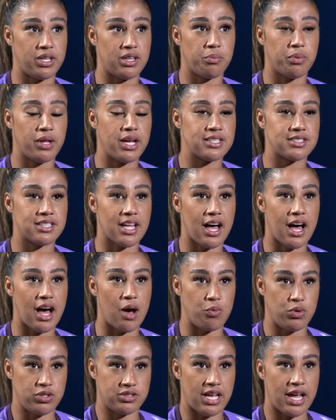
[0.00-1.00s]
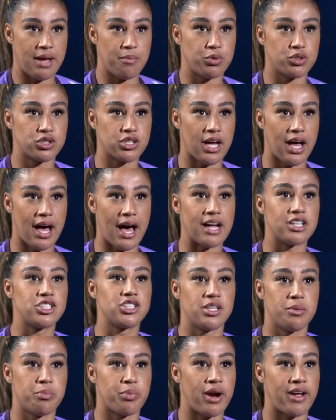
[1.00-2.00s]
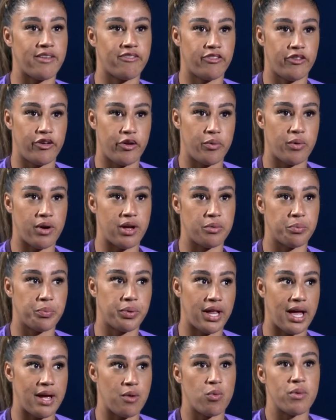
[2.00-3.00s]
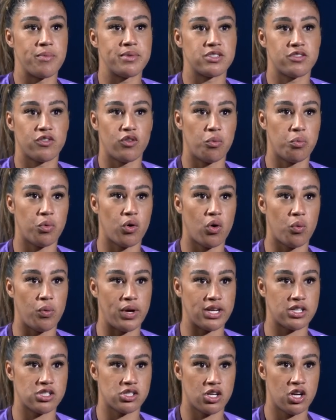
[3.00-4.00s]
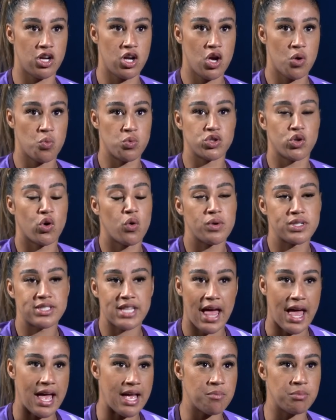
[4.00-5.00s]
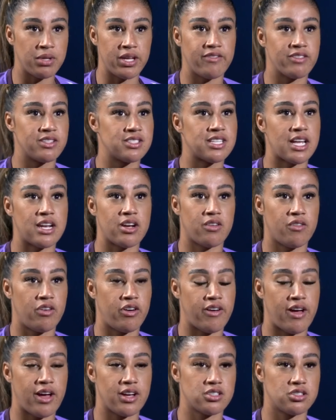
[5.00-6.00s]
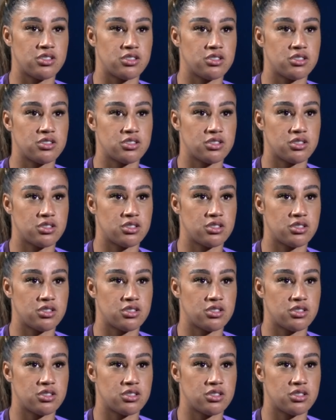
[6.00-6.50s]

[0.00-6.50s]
be the place that I was able to actually break through and play women's football, which was always the aim, leaving Centre of Excellence.